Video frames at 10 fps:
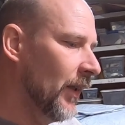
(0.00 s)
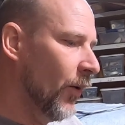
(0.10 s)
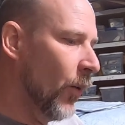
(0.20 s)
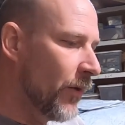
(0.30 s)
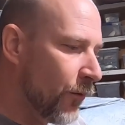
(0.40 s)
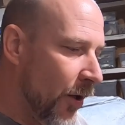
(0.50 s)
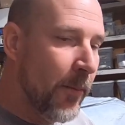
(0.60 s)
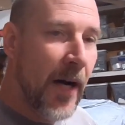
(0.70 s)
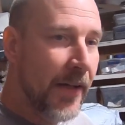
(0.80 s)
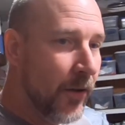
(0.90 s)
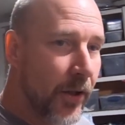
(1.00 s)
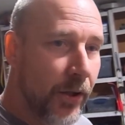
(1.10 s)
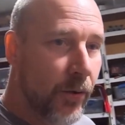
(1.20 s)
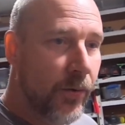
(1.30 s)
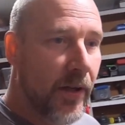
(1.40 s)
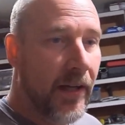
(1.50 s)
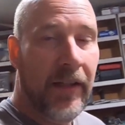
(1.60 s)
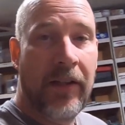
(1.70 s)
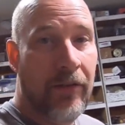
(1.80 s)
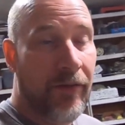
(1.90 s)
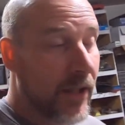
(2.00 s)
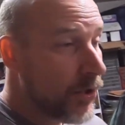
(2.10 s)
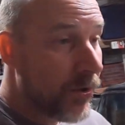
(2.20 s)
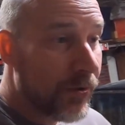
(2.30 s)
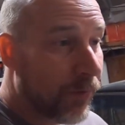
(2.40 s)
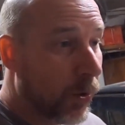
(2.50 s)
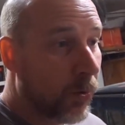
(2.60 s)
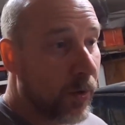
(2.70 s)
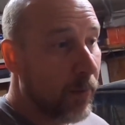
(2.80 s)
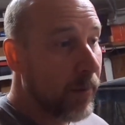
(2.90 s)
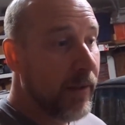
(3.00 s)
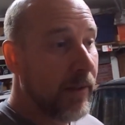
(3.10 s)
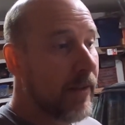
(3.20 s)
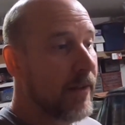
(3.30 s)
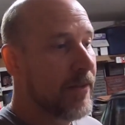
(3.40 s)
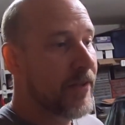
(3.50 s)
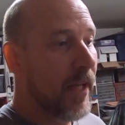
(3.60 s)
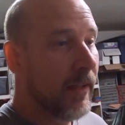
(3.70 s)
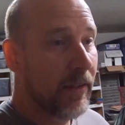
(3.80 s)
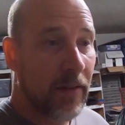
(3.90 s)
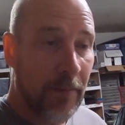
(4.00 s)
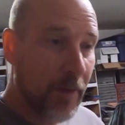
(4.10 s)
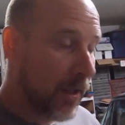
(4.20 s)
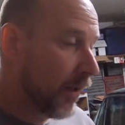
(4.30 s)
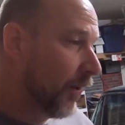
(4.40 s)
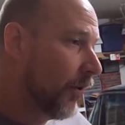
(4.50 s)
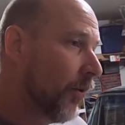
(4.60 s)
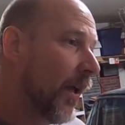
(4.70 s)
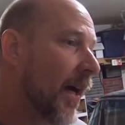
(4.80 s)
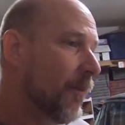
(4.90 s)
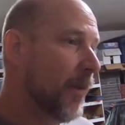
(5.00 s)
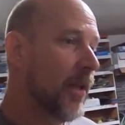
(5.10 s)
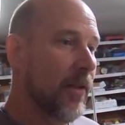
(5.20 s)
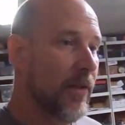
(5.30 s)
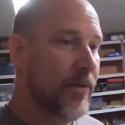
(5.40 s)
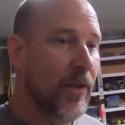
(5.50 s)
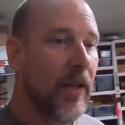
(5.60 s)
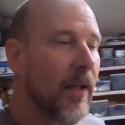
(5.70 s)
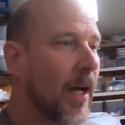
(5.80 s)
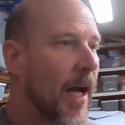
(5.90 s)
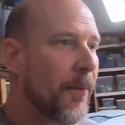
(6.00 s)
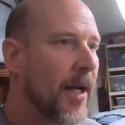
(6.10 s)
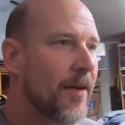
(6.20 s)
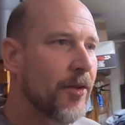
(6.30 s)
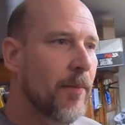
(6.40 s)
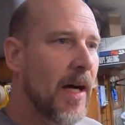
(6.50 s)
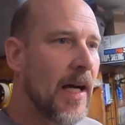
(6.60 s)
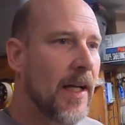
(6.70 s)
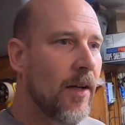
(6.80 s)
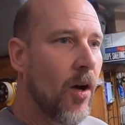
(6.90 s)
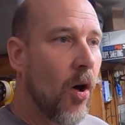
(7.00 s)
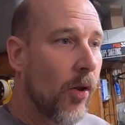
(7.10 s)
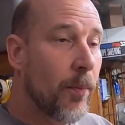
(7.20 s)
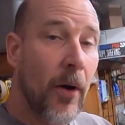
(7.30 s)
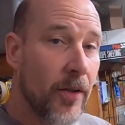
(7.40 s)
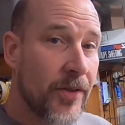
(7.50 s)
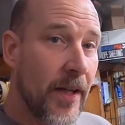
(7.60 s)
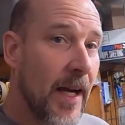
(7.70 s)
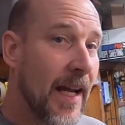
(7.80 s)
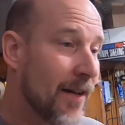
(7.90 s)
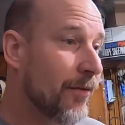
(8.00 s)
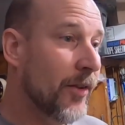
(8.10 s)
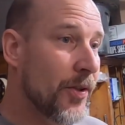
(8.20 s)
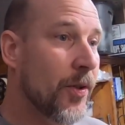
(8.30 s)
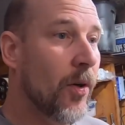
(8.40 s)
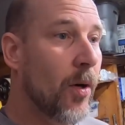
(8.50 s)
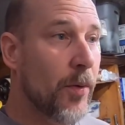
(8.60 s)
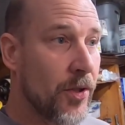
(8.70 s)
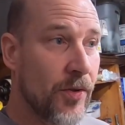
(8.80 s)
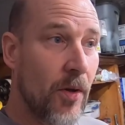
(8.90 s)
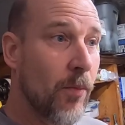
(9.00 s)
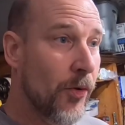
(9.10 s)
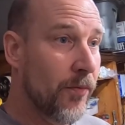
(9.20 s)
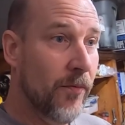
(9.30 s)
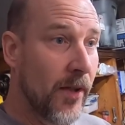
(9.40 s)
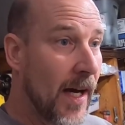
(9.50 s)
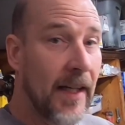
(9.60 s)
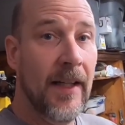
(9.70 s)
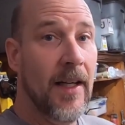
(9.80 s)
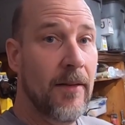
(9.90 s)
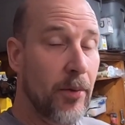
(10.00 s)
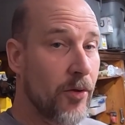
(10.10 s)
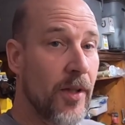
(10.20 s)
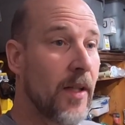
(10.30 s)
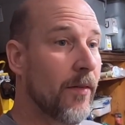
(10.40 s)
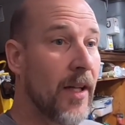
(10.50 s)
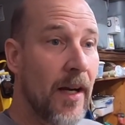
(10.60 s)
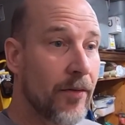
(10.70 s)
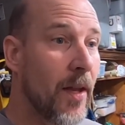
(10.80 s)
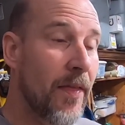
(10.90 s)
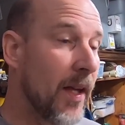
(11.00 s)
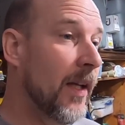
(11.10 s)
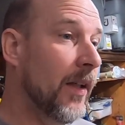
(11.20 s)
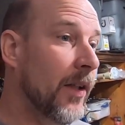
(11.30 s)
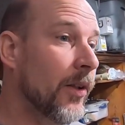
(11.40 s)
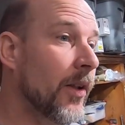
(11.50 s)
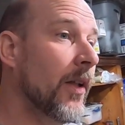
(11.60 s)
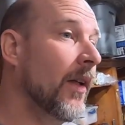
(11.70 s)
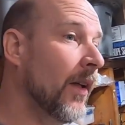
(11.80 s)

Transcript: one friend of mine argued that I needed to finish this four-door completely and then sell it. I'm not going to do that, because I would have to buy all the parts that I have for this car, which is almost 99% of everything here.